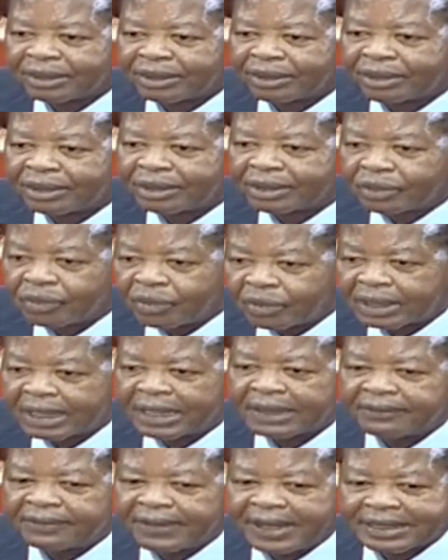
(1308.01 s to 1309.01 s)
on
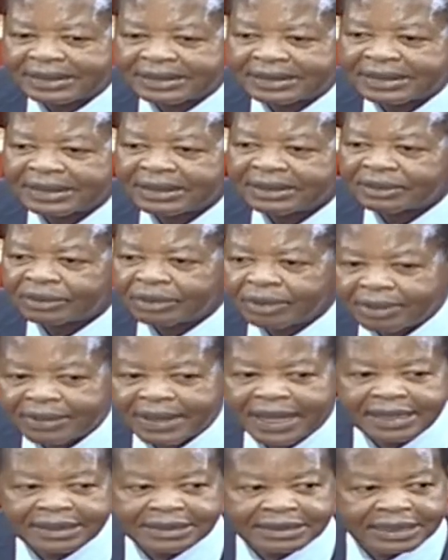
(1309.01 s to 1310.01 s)
cooking fat, so
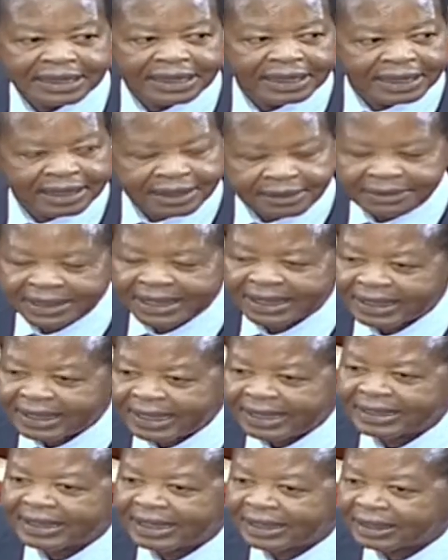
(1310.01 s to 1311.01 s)
that every
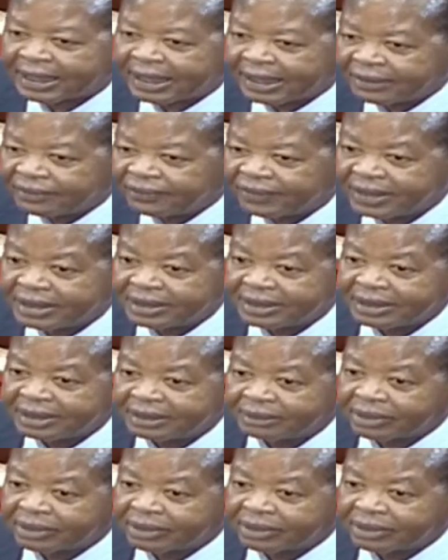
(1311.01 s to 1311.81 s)
Kenyan can feed.